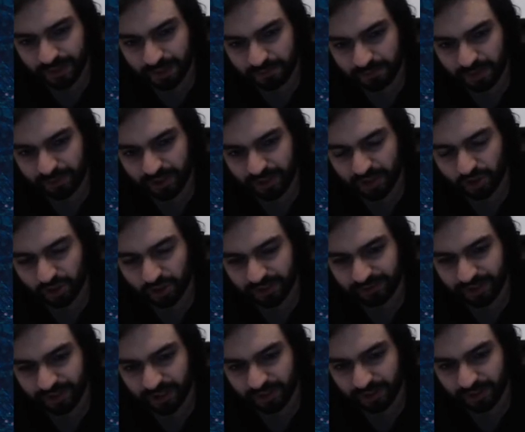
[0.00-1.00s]
Maybe he should have
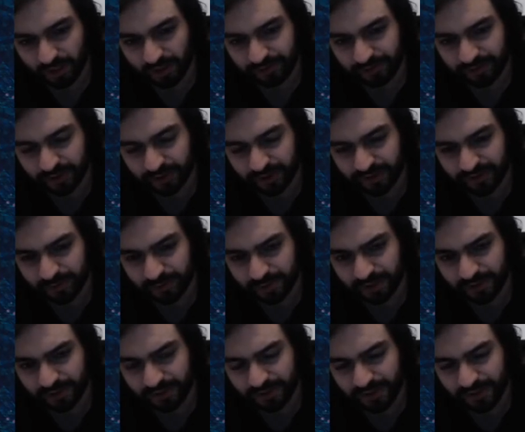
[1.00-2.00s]
held off on it a
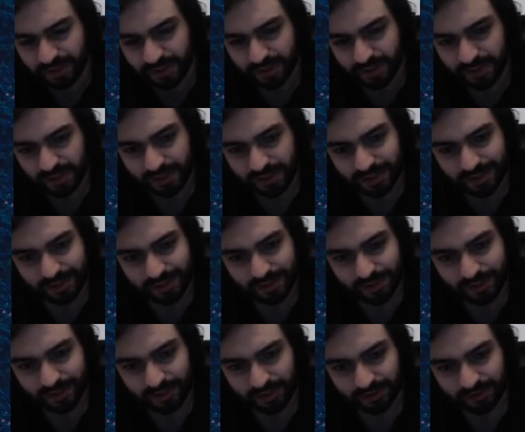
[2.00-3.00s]
bit.
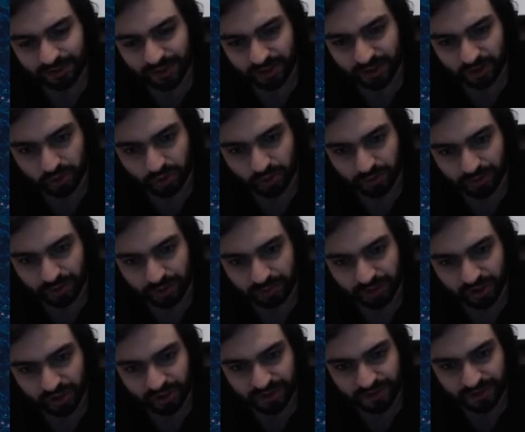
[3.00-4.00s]
Not really sure, maybe
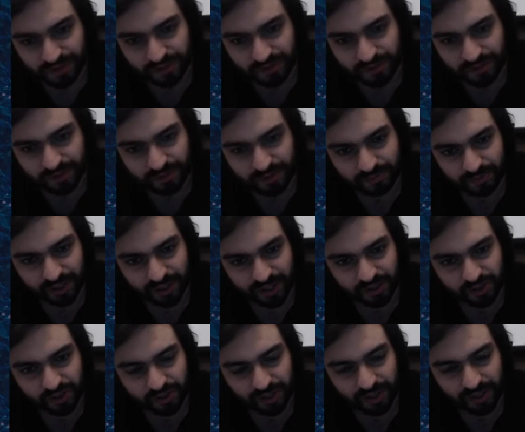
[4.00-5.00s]
just play
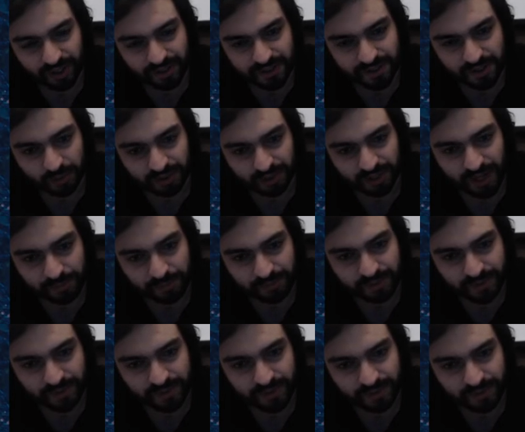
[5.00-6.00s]
h3 and see what
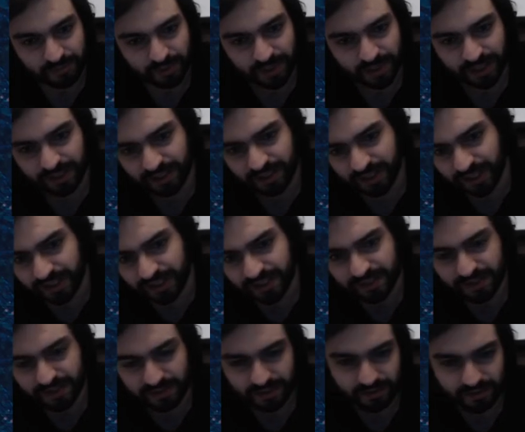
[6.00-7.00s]
happens, but then he
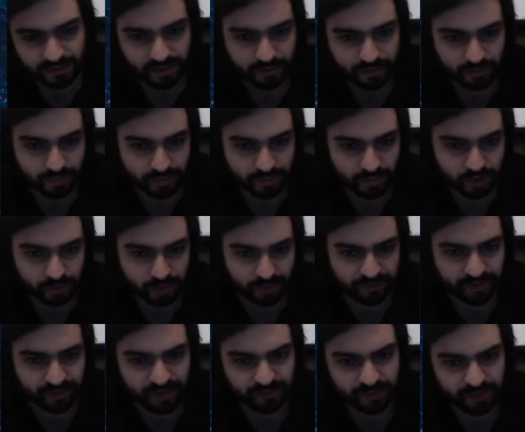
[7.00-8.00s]
gets bishop
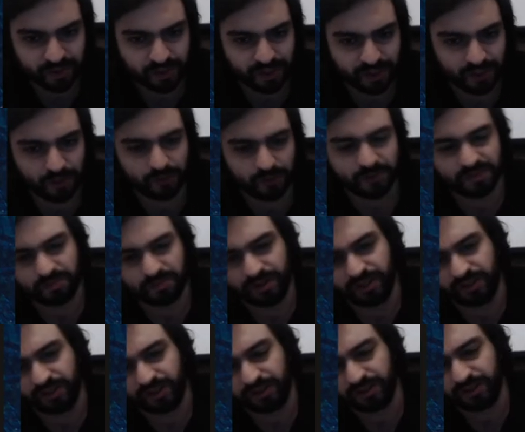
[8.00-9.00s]
f5, but you can always play
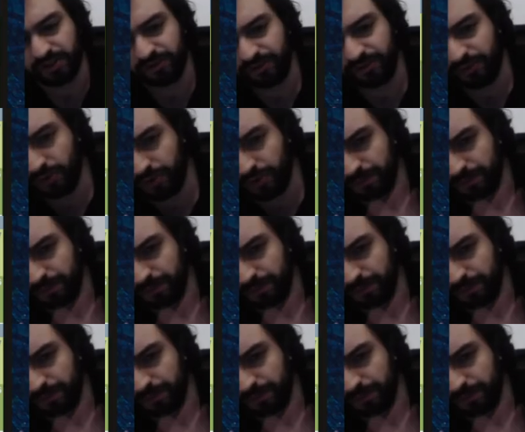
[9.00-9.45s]
knight h4.